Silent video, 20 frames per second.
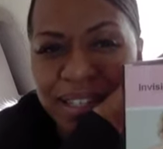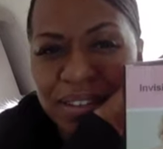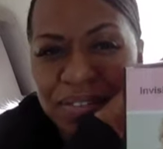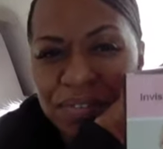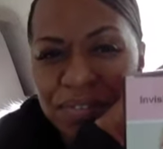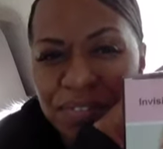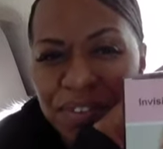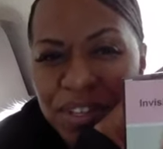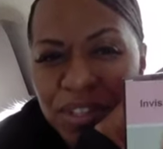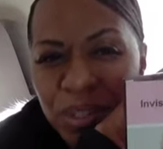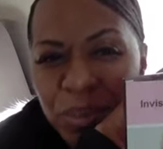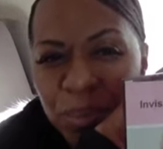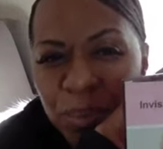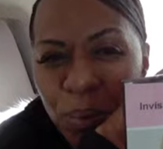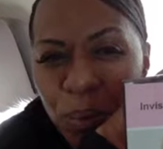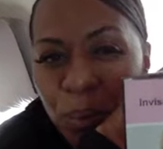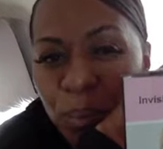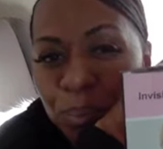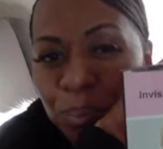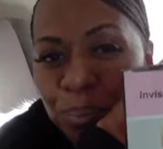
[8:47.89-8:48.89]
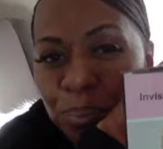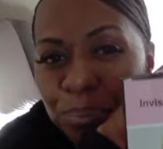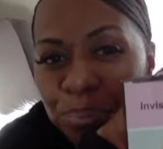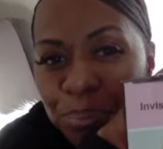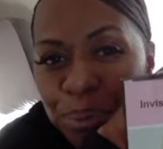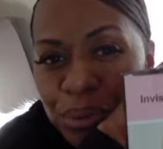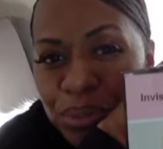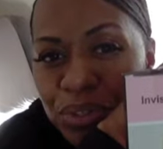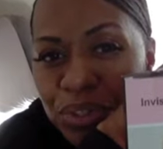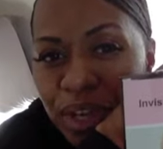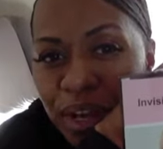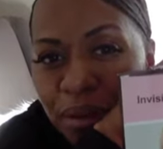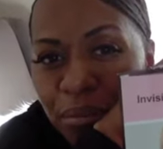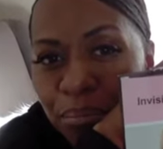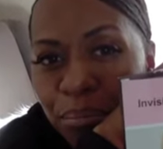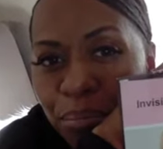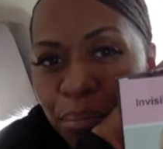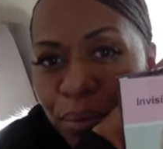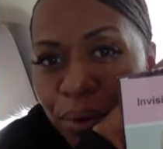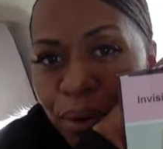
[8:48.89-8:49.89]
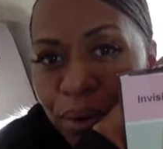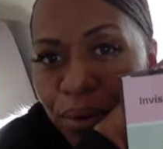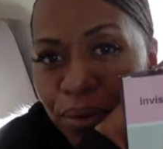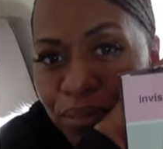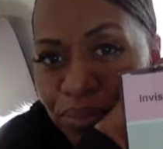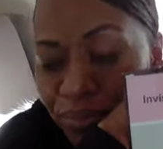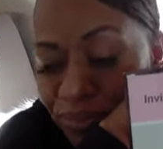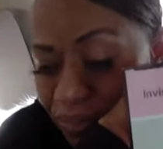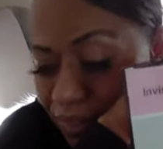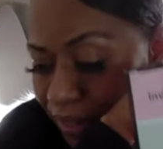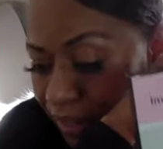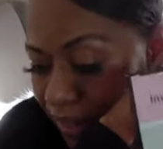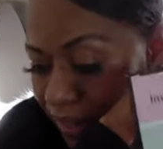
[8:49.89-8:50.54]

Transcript: invisible push-up bras. Very